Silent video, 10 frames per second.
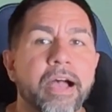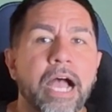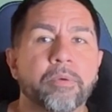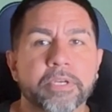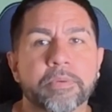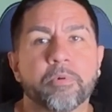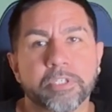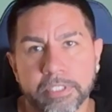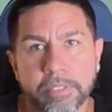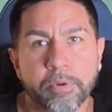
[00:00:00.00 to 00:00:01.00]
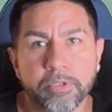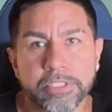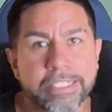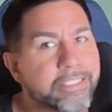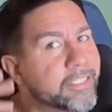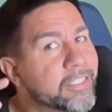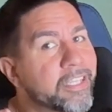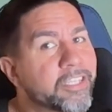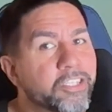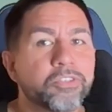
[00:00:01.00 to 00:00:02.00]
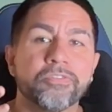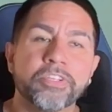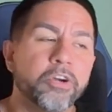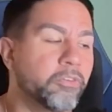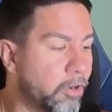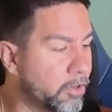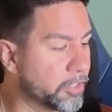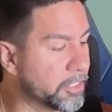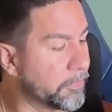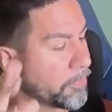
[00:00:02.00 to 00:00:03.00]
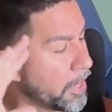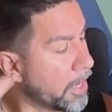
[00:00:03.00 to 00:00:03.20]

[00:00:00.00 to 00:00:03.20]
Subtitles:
I will get a portion of the proceeds. Thank you. If you don't, all good.